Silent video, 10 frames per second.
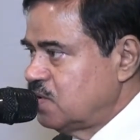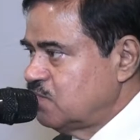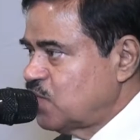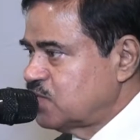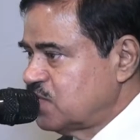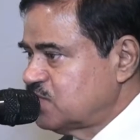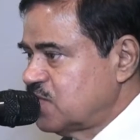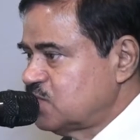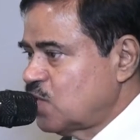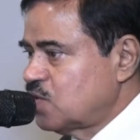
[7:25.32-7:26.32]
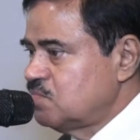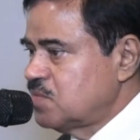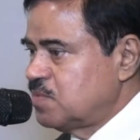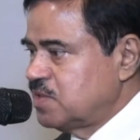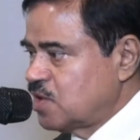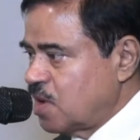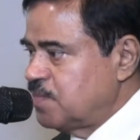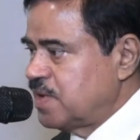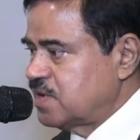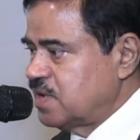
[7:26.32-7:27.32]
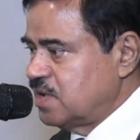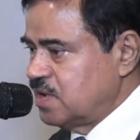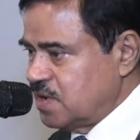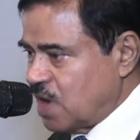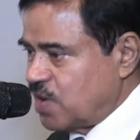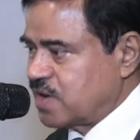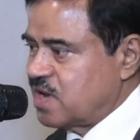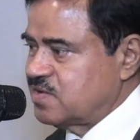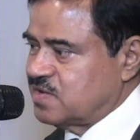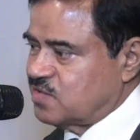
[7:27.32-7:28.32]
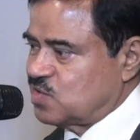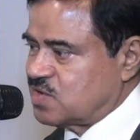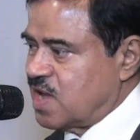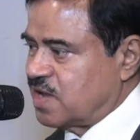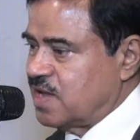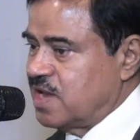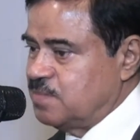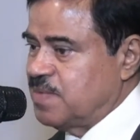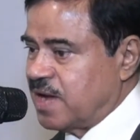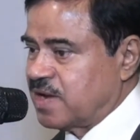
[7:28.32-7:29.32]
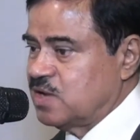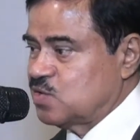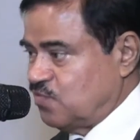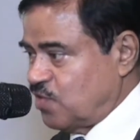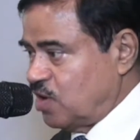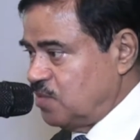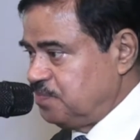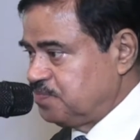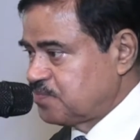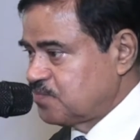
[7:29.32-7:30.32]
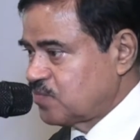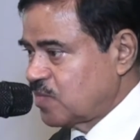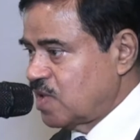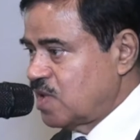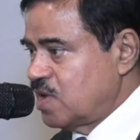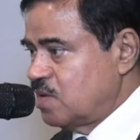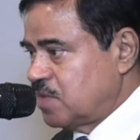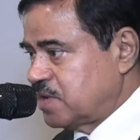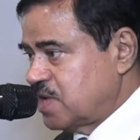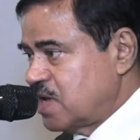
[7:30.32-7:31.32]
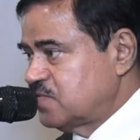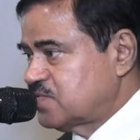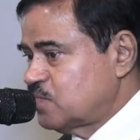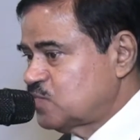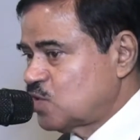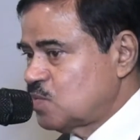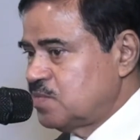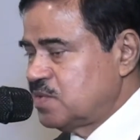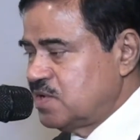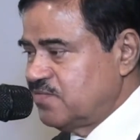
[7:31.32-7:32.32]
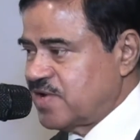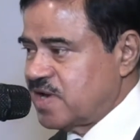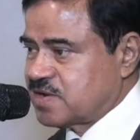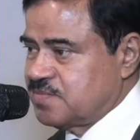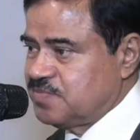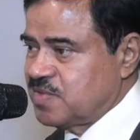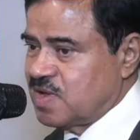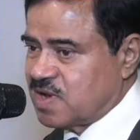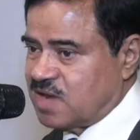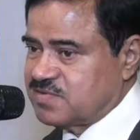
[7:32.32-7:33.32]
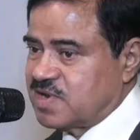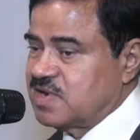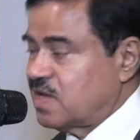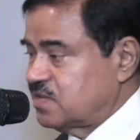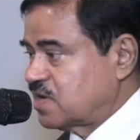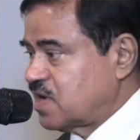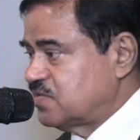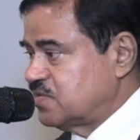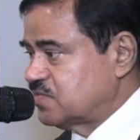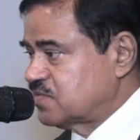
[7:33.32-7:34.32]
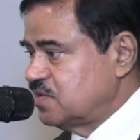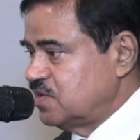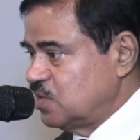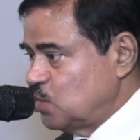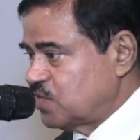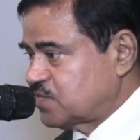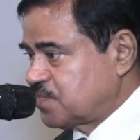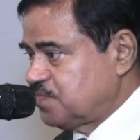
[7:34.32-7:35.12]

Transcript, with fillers: for this reason, maybe the government in our country does not like any bank to fall. But there is some sort of different culture in other countries in US.